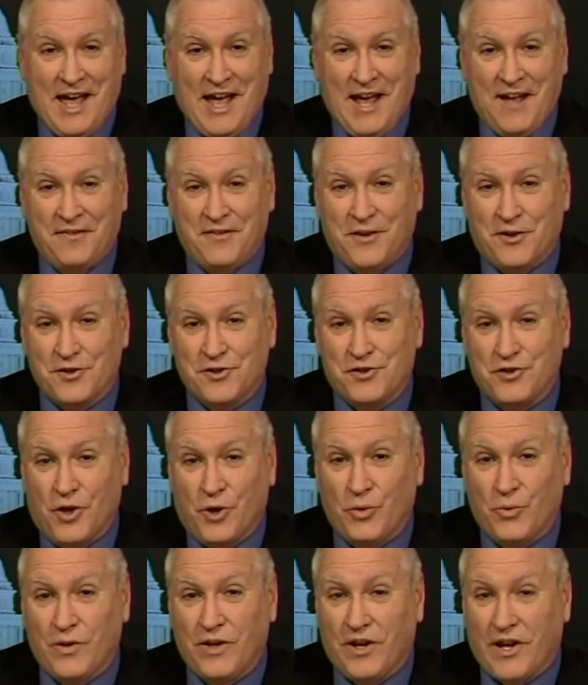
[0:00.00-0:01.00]
and there's
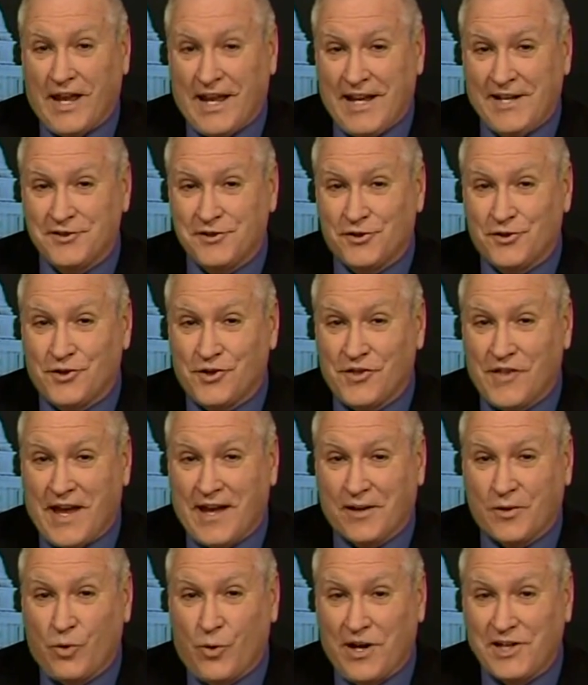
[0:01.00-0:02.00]
no real answer to
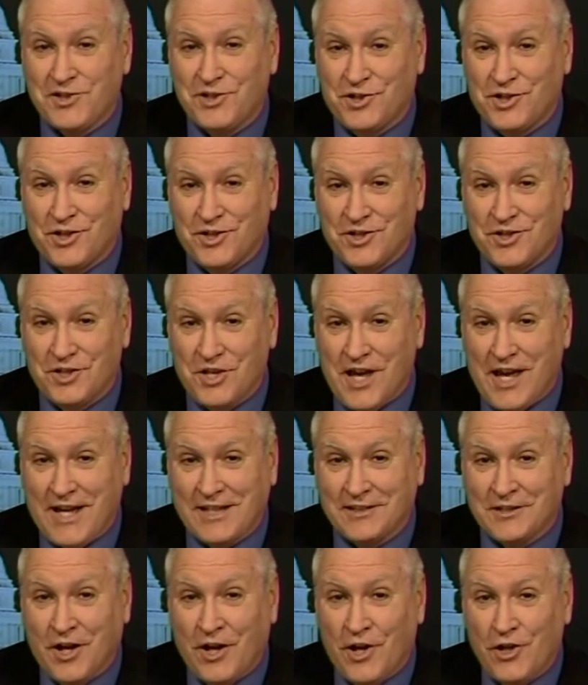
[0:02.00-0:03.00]
that question
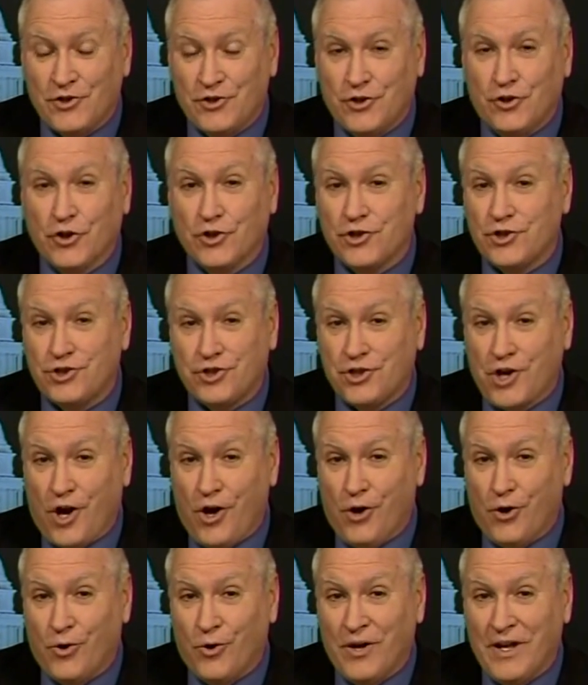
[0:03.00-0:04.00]
yet. Your
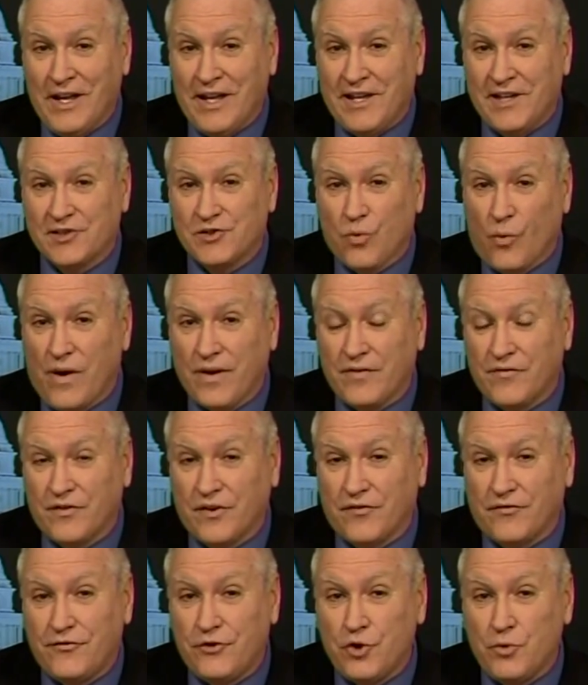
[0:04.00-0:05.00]
show is one of
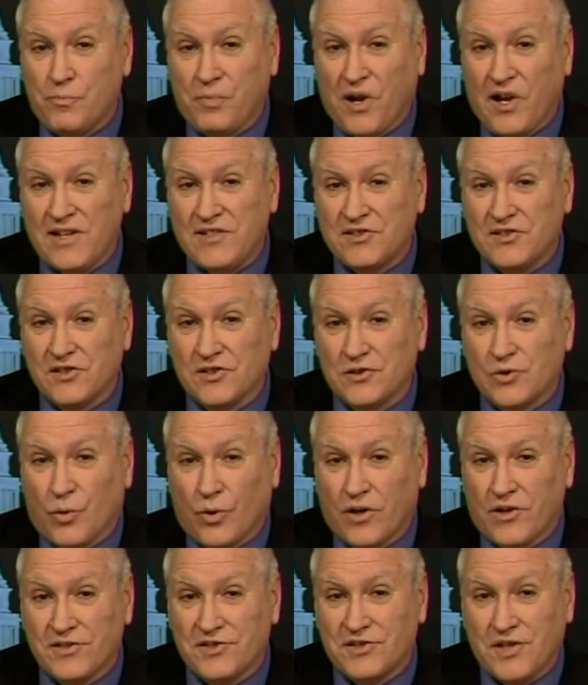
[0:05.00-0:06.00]
the few places
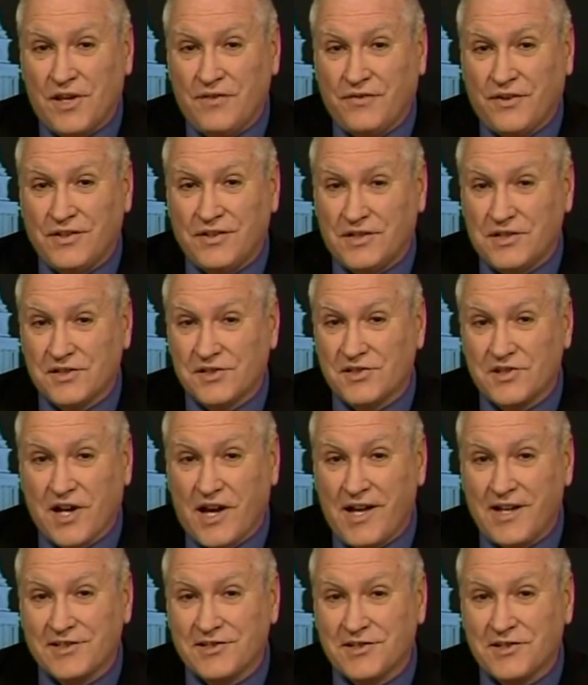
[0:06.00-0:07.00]
where it's even
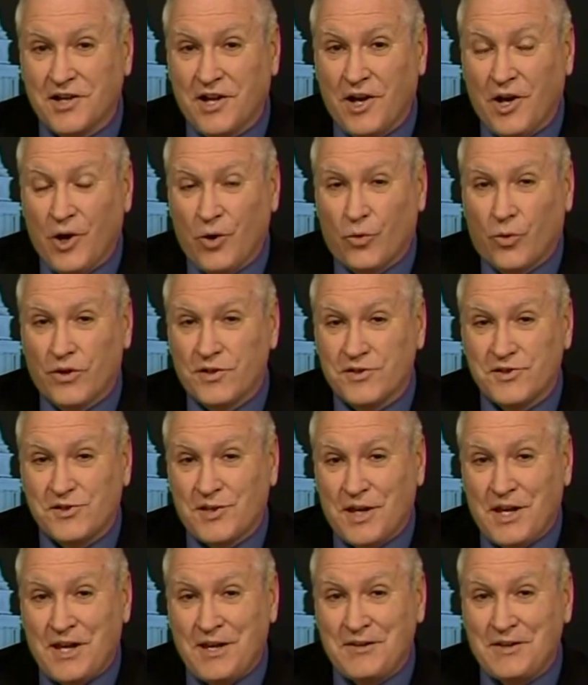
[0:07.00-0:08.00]
discussed. We're
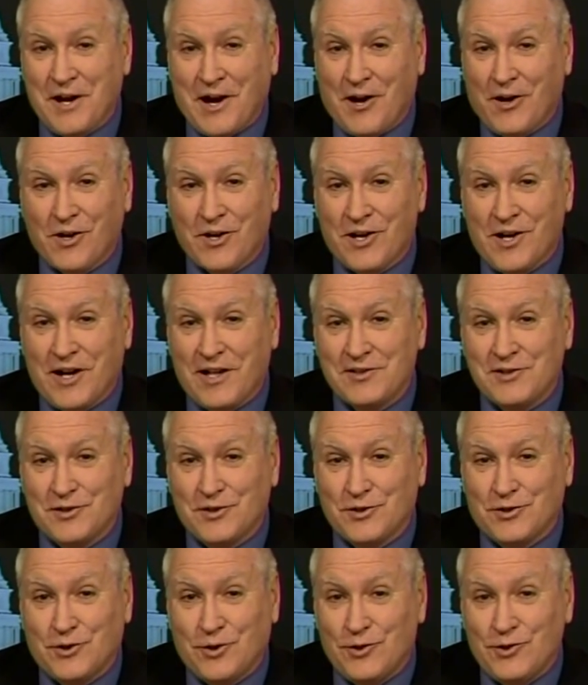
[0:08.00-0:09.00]
seeing our
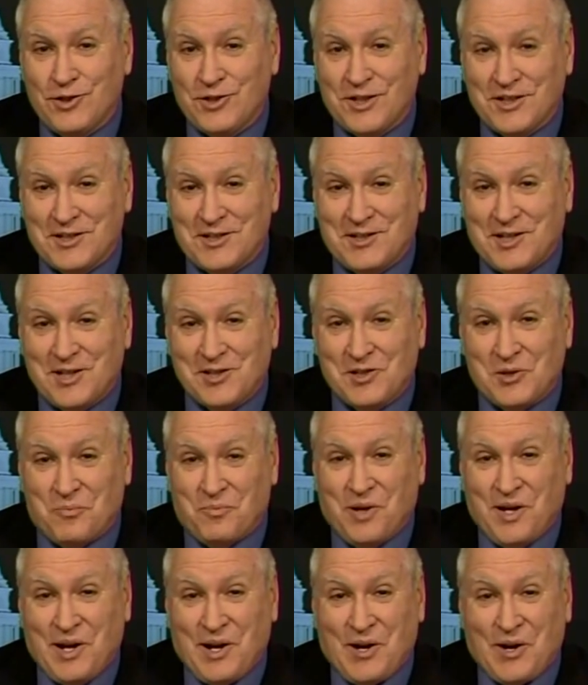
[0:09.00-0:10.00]
Constitution
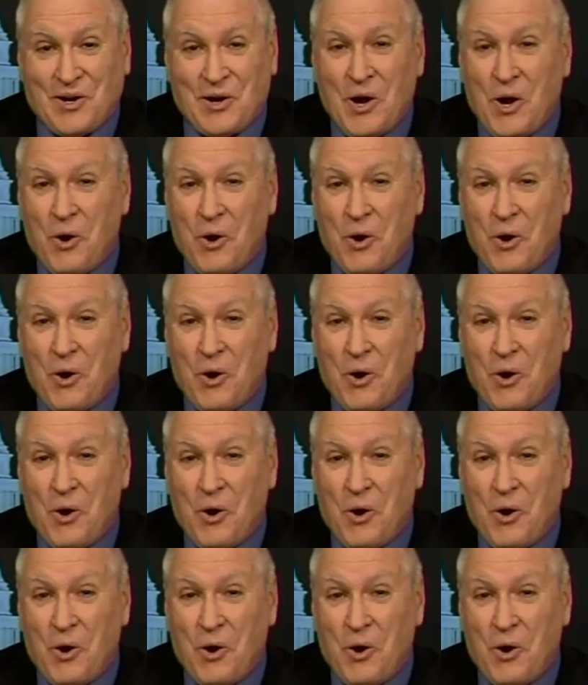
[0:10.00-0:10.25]
disappear